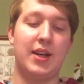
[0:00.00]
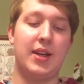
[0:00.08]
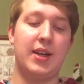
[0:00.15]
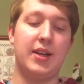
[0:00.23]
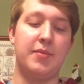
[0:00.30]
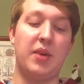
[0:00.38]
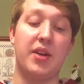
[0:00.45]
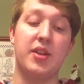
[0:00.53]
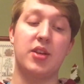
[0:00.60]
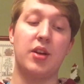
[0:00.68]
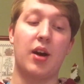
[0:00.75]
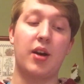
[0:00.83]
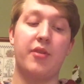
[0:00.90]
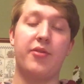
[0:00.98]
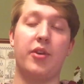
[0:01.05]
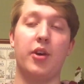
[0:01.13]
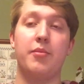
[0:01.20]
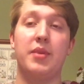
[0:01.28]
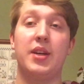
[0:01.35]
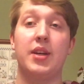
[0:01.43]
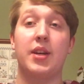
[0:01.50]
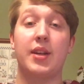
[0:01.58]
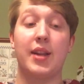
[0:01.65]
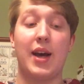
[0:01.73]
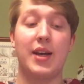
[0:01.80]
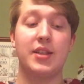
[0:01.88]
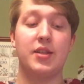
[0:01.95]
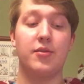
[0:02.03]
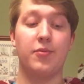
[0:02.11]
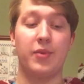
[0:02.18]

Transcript: that on the Tanaka farm, class,